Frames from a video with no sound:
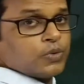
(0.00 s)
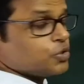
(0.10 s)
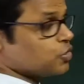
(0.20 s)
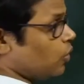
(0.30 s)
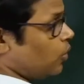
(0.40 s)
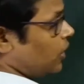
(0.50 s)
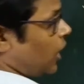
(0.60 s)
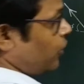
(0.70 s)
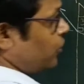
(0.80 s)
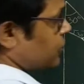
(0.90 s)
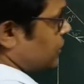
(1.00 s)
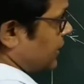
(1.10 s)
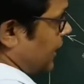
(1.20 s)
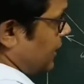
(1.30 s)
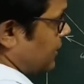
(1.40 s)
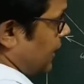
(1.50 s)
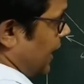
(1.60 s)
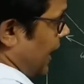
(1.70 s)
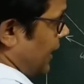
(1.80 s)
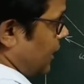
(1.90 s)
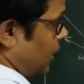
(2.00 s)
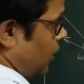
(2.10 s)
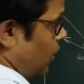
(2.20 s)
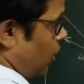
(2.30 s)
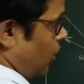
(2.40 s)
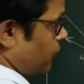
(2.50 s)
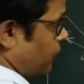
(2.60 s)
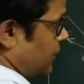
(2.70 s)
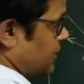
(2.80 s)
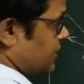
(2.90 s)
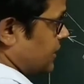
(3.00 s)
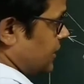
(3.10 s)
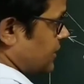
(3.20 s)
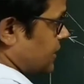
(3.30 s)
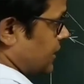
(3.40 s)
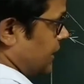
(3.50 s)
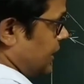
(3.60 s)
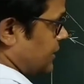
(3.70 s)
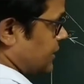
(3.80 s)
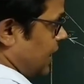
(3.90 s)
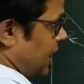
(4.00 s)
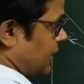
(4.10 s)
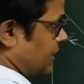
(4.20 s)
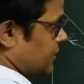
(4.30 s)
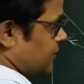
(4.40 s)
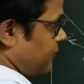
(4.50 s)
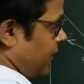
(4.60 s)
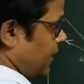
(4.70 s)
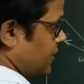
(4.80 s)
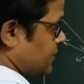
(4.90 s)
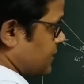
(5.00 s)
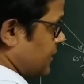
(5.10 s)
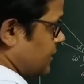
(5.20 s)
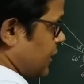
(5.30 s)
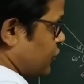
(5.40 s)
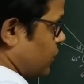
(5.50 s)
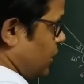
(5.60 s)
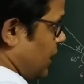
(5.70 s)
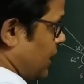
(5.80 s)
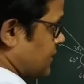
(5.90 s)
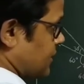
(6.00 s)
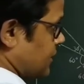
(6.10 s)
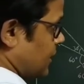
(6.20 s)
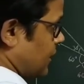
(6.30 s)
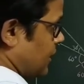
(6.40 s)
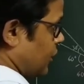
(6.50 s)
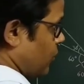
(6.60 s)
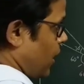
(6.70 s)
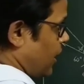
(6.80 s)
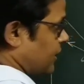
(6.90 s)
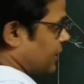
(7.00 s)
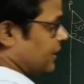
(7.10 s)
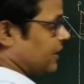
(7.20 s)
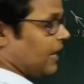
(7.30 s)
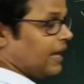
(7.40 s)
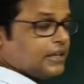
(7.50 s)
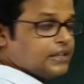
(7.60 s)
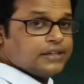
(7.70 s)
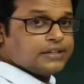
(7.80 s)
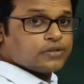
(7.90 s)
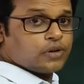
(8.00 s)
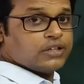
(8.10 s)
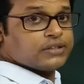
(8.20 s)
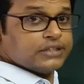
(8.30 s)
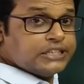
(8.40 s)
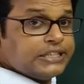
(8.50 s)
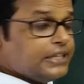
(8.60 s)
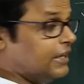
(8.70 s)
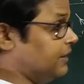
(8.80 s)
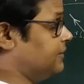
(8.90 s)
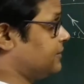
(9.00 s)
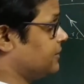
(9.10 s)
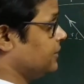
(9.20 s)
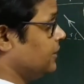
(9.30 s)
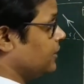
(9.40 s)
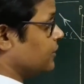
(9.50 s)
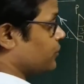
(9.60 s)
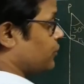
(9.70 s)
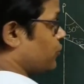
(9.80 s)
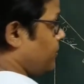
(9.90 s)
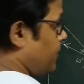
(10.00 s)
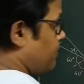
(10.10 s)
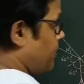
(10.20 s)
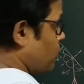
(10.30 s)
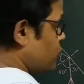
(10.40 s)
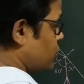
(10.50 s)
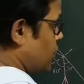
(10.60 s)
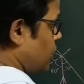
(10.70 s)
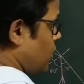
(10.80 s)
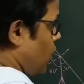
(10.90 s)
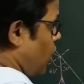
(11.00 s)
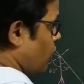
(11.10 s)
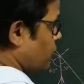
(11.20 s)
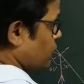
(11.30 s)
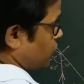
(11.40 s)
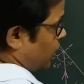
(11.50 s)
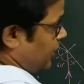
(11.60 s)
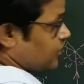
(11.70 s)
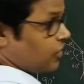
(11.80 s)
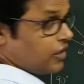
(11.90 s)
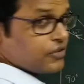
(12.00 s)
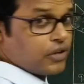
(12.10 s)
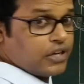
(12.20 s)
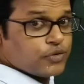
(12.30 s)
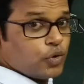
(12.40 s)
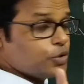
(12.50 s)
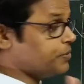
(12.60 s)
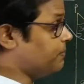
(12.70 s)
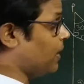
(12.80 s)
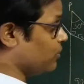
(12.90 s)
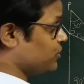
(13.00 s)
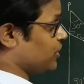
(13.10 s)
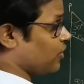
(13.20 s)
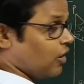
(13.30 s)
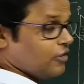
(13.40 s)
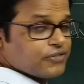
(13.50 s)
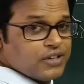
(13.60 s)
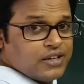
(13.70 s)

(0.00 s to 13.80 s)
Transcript: So now you see that the angle of incidence created at this phase is actually lesser than the required critical angle. That is only 30 degrees. So it will be bouncing off. Sorry, it won't be bouncing off.